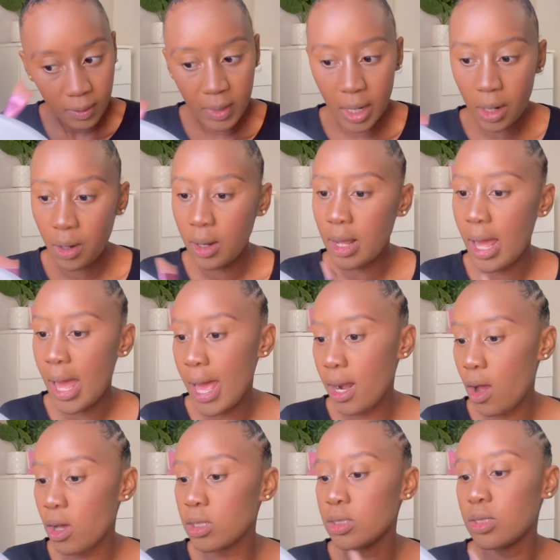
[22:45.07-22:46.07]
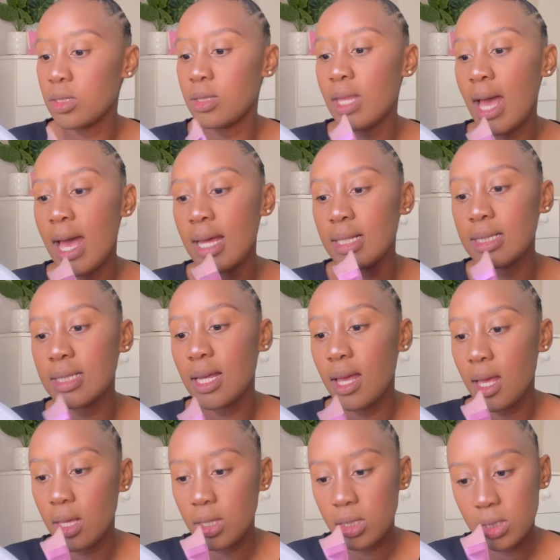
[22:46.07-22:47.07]
that are gonna add on to that
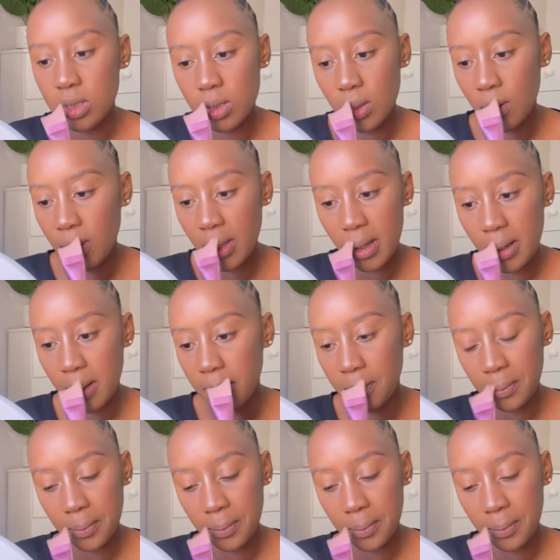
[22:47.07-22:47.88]
so yeah